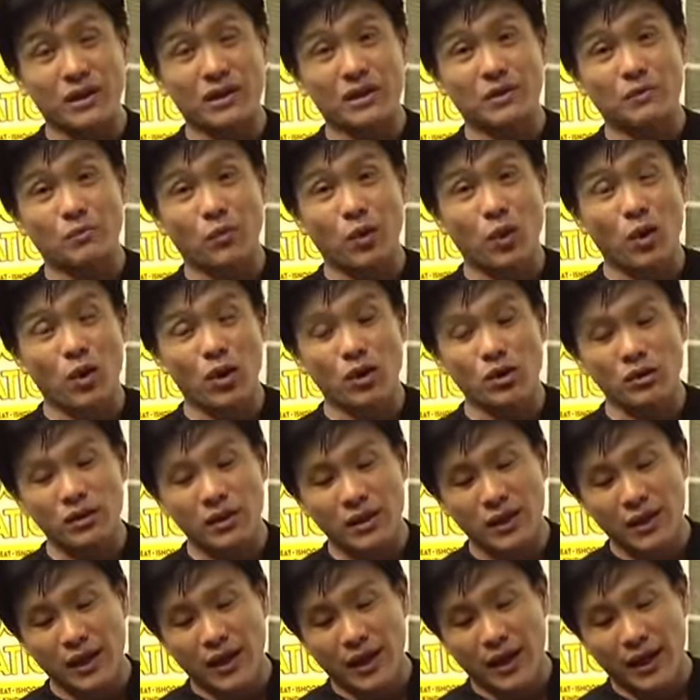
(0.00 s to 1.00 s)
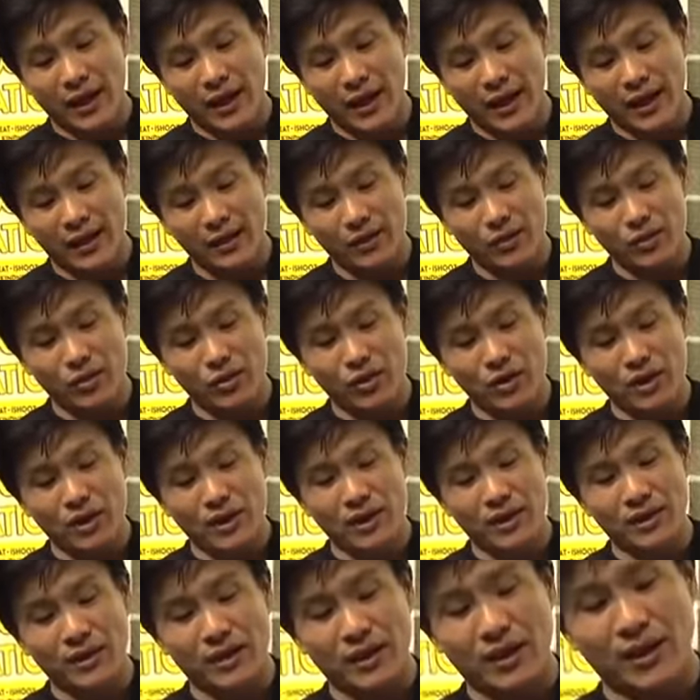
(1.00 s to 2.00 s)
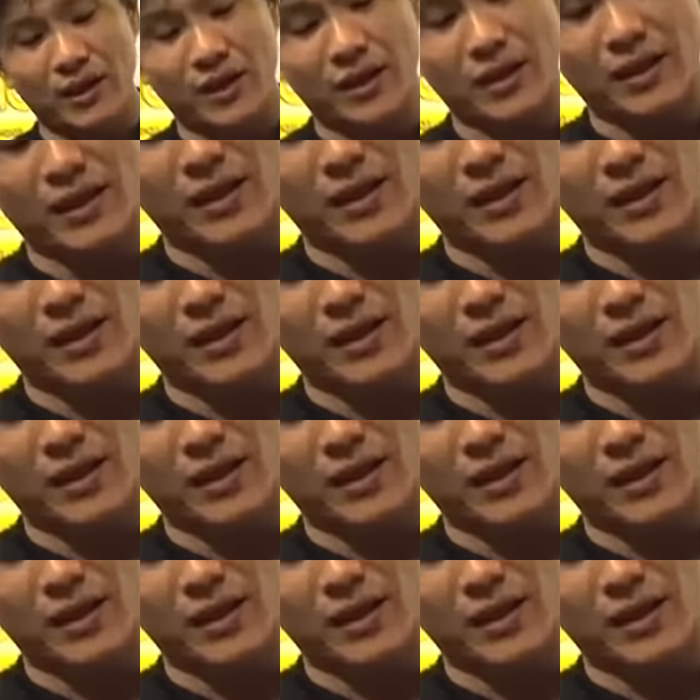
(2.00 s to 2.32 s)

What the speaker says: it's small, and usually the